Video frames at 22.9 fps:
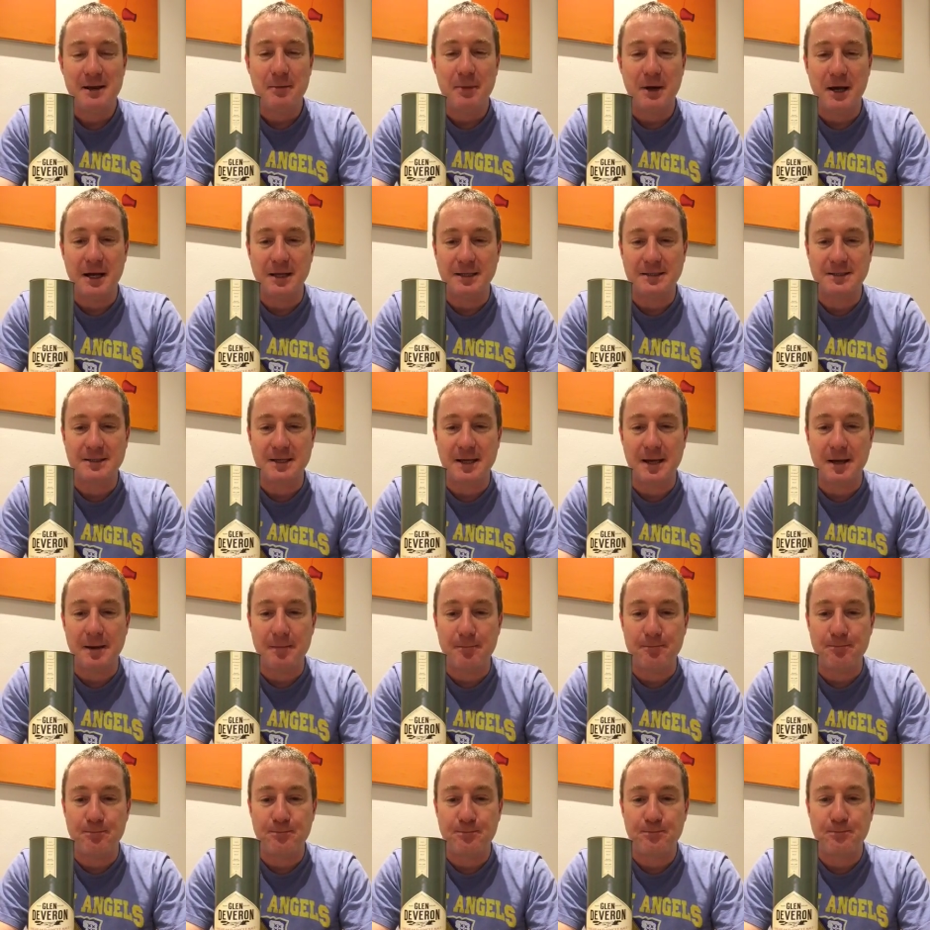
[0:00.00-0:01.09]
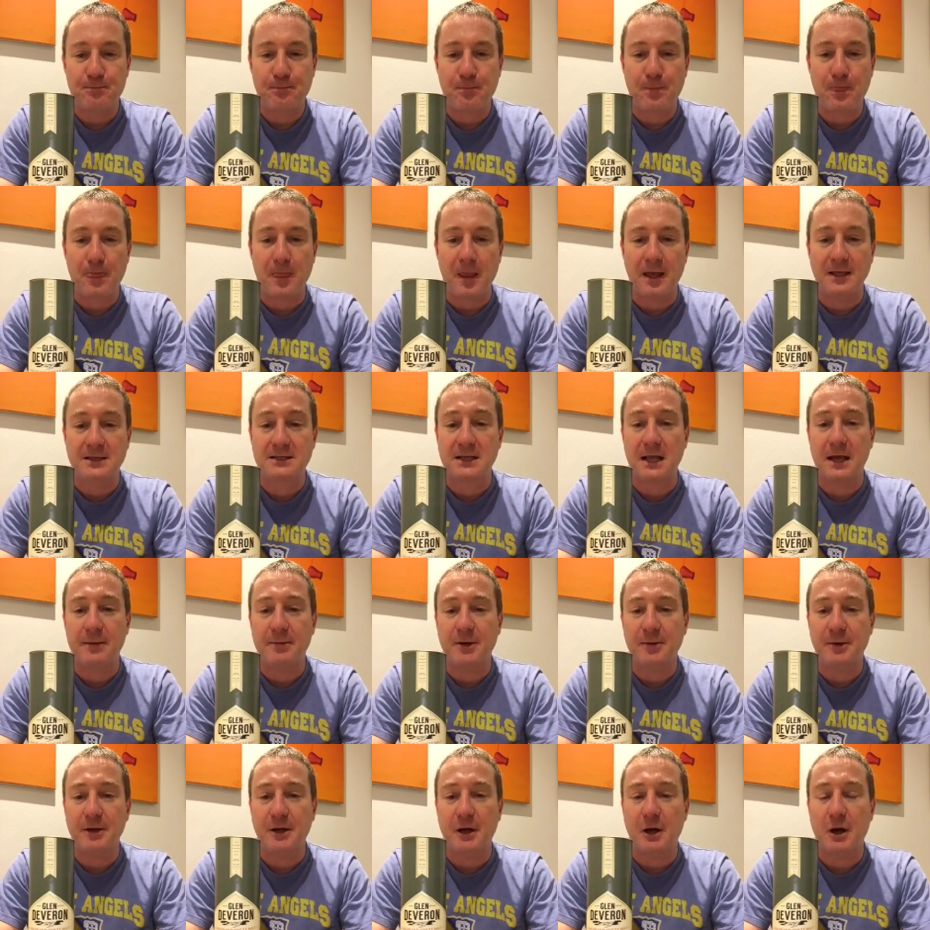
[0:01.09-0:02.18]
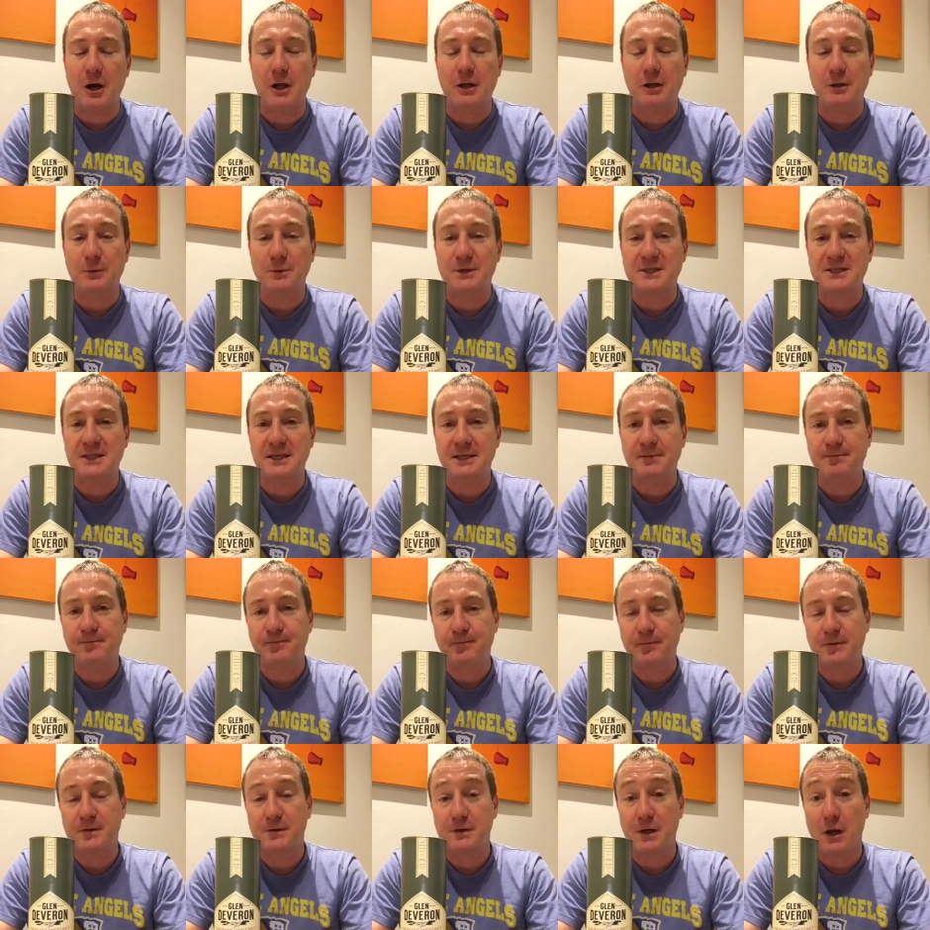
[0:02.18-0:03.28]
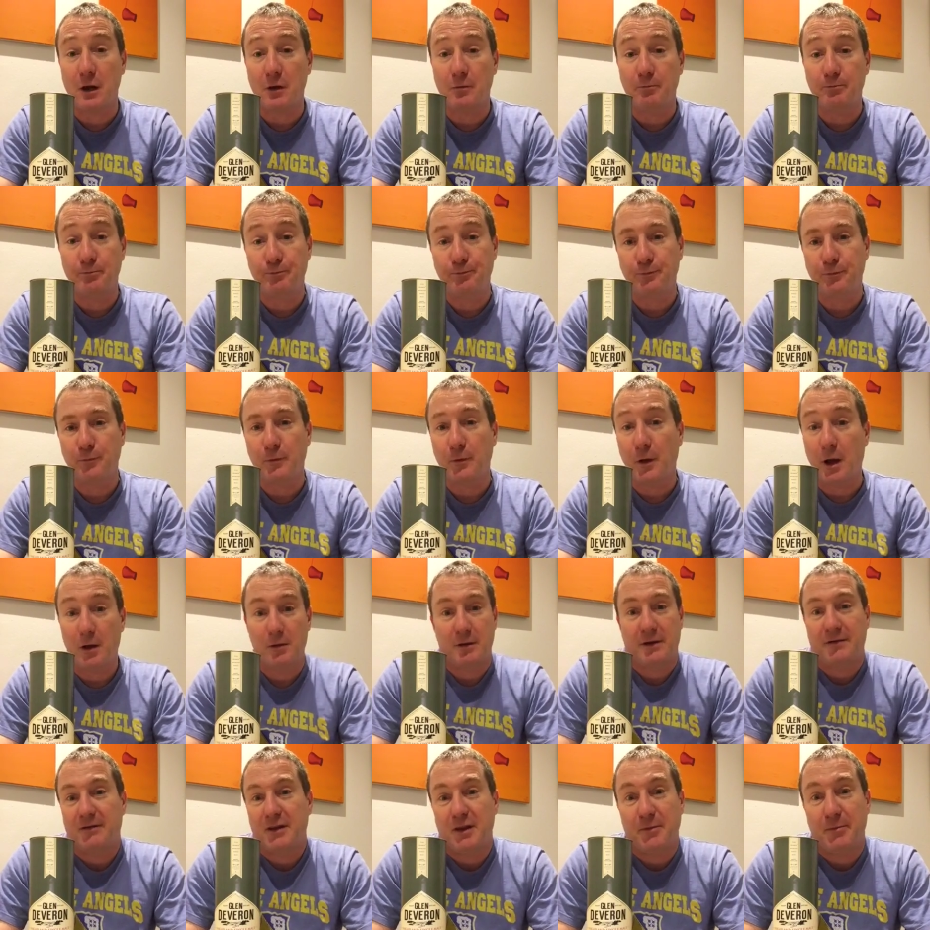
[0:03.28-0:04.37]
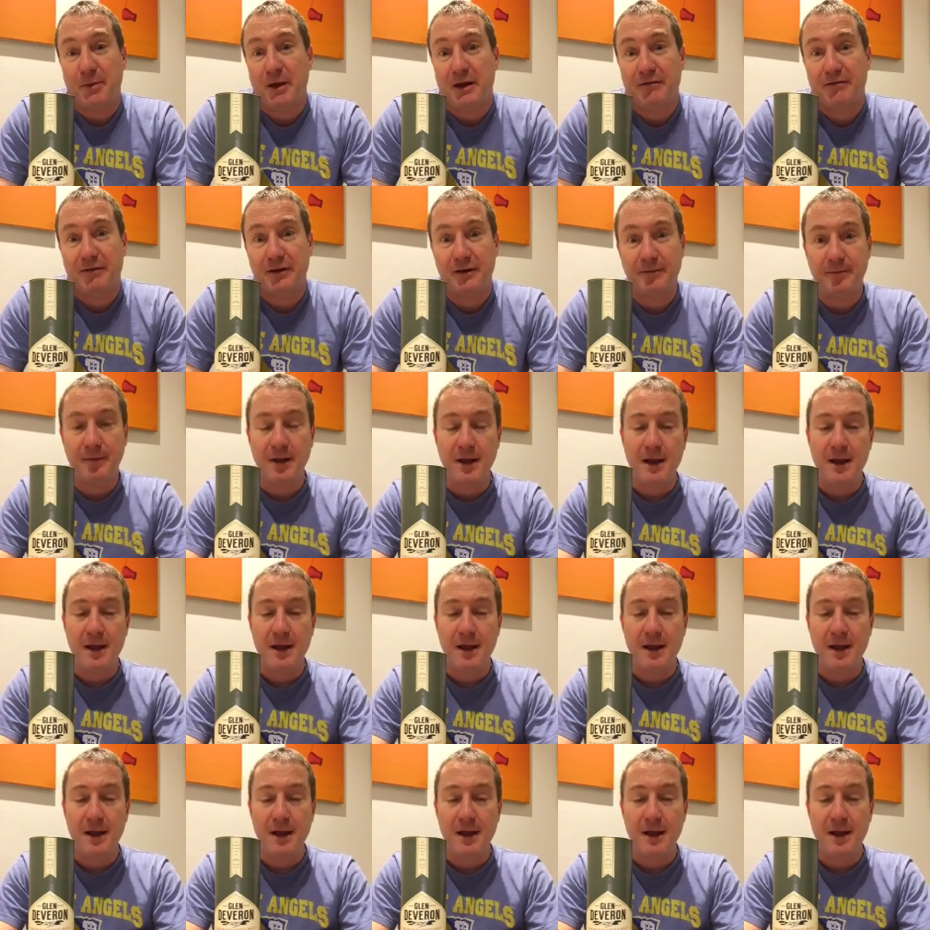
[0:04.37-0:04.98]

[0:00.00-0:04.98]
But it's claiming to be a Highland whiskey, so I'll give it the benefit.